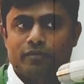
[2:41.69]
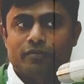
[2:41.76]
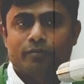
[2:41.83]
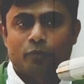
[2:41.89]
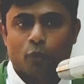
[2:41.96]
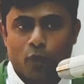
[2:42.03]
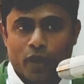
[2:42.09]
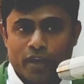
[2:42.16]

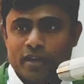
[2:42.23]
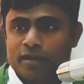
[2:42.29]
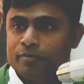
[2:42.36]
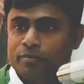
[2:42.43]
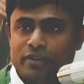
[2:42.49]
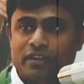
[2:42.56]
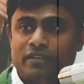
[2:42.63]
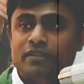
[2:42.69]
Why?
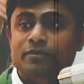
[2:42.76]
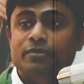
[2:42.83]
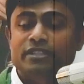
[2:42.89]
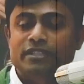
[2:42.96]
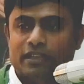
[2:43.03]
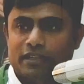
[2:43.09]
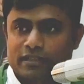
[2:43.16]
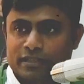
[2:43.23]
Because of the
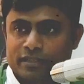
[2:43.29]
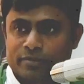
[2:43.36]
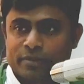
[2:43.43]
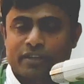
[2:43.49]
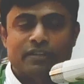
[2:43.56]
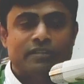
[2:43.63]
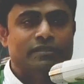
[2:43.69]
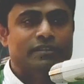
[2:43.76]
jealousy.
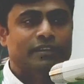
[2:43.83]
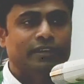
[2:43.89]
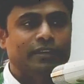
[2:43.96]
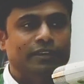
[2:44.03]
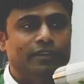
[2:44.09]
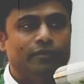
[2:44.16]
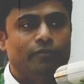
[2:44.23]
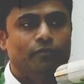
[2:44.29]
Because
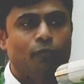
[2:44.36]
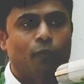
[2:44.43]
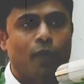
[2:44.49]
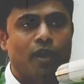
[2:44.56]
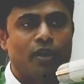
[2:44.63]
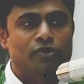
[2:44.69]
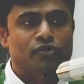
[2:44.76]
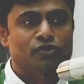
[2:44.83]
he
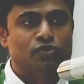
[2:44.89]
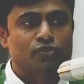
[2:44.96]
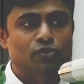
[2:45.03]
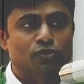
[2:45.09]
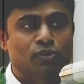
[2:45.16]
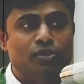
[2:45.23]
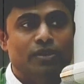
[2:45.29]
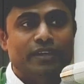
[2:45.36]
wants
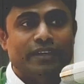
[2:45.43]
to